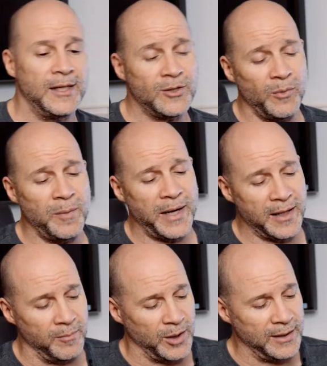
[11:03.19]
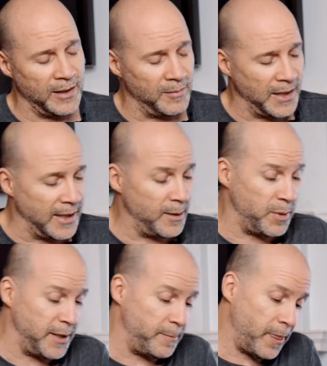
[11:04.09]
So I went back and bought the M9.
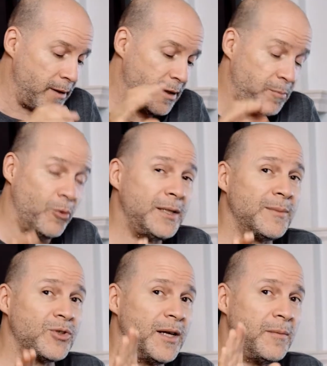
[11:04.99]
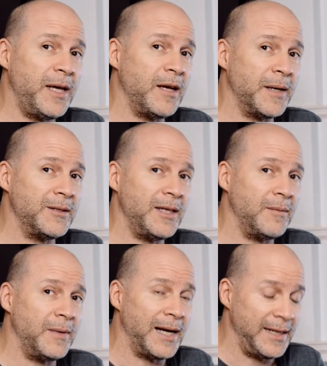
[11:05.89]
But the point I'm trying to make about the
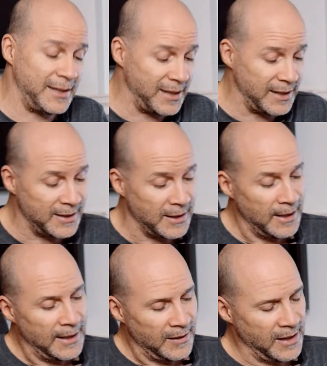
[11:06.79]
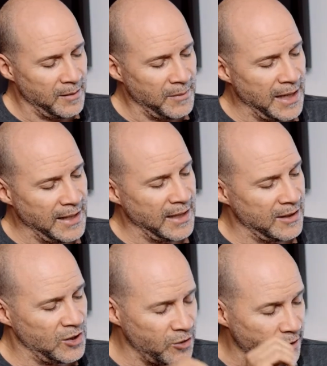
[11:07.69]
M9 is this. The M9 had
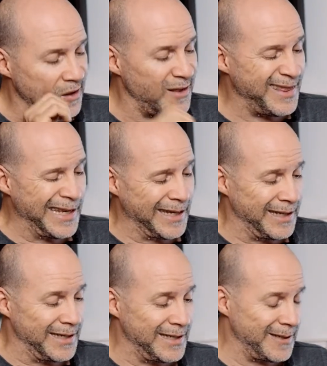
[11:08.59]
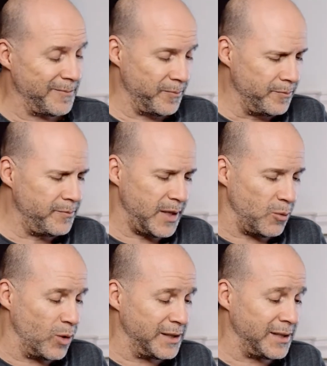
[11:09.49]
a certain thickness.
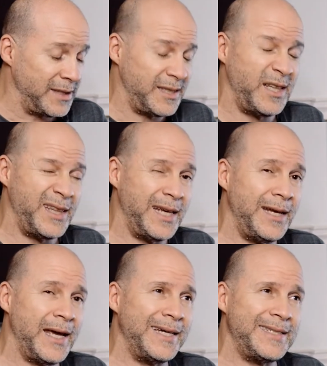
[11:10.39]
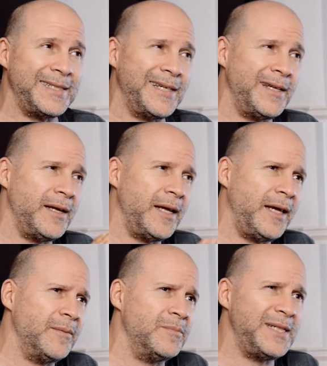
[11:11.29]
It wasn't as thin as an
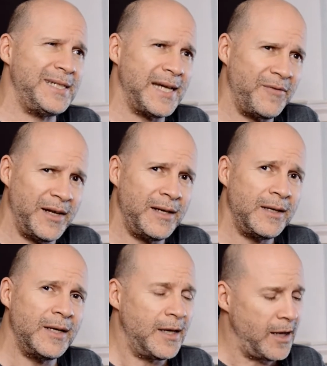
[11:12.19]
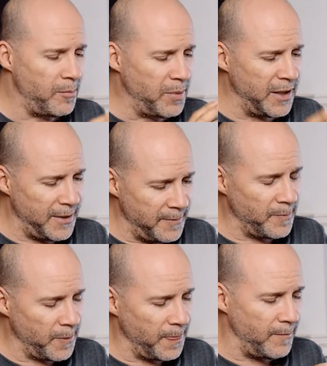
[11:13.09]
M7,
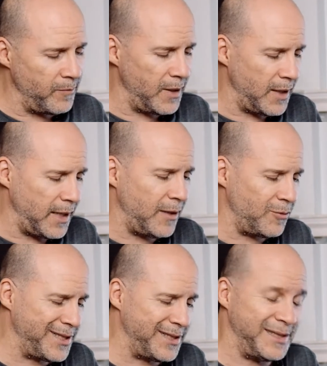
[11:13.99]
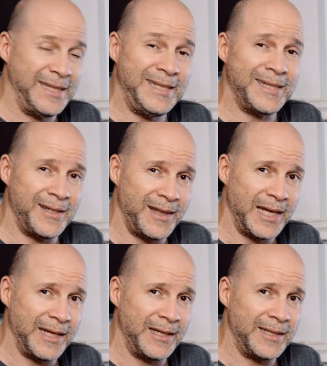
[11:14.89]
but it was a decent
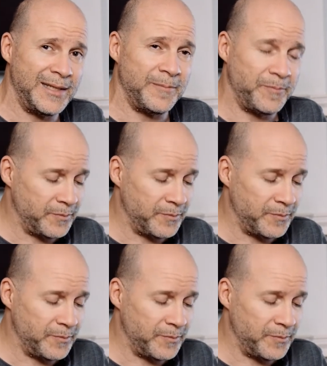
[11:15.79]
thickness.